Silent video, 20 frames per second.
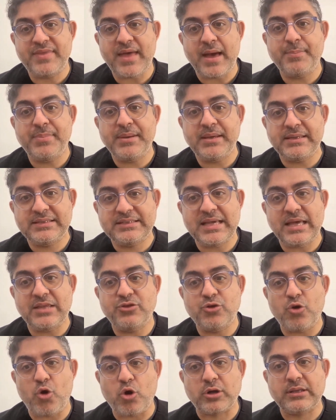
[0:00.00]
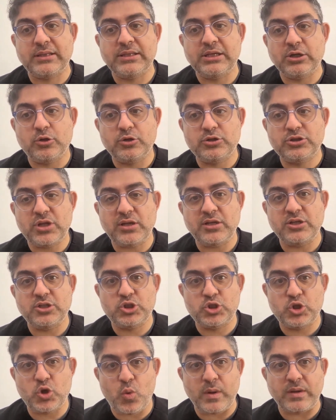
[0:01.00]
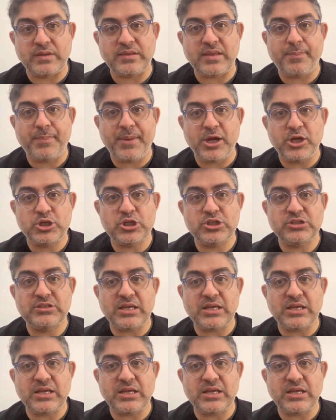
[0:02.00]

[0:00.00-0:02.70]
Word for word: That being said, there are clinical studies showing that patients